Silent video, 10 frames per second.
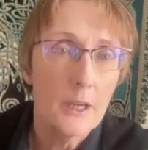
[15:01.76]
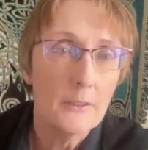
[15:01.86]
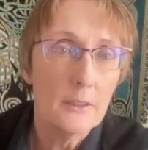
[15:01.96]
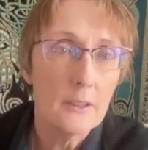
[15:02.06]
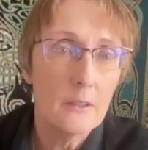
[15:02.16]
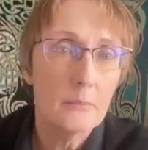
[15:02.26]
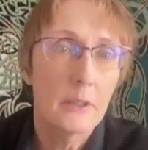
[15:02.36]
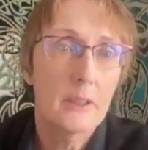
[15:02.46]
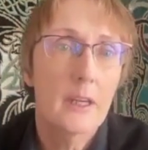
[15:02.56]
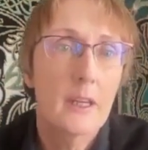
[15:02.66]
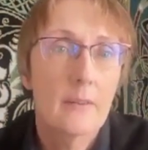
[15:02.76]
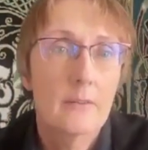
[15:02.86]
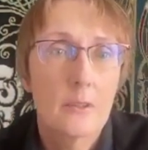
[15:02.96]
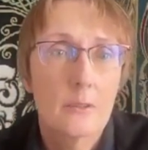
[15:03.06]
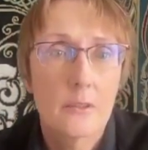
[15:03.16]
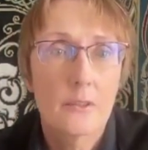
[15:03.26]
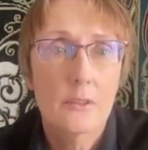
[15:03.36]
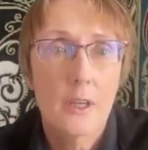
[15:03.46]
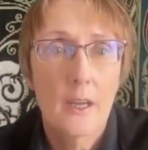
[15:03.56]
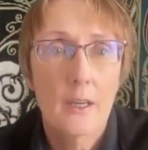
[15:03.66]
out there, but I have noticed
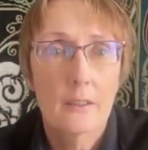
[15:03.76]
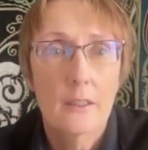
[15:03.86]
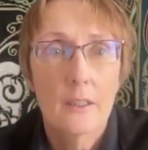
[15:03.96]
that